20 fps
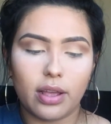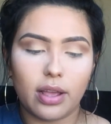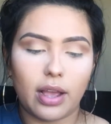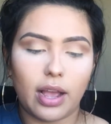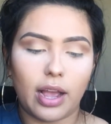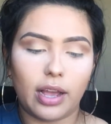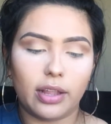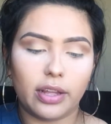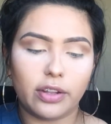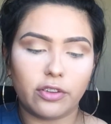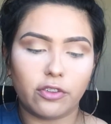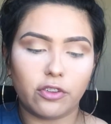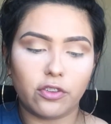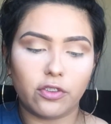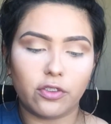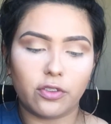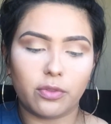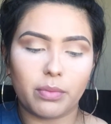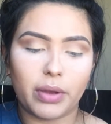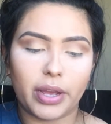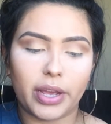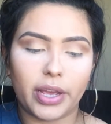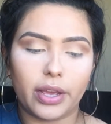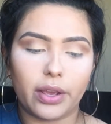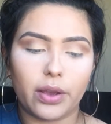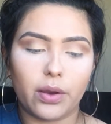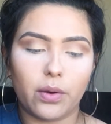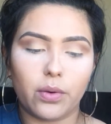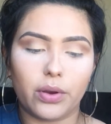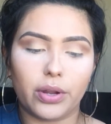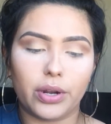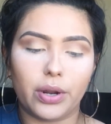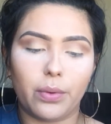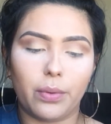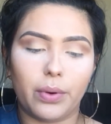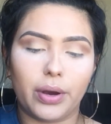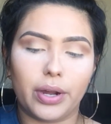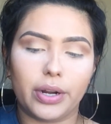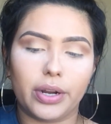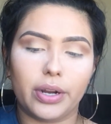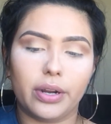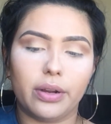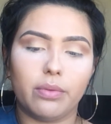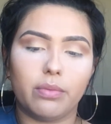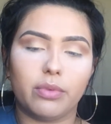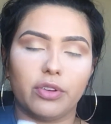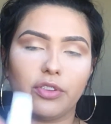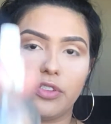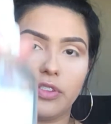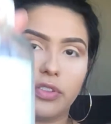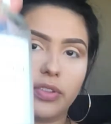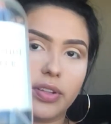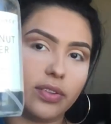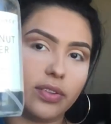I like to use my coconut water, which is this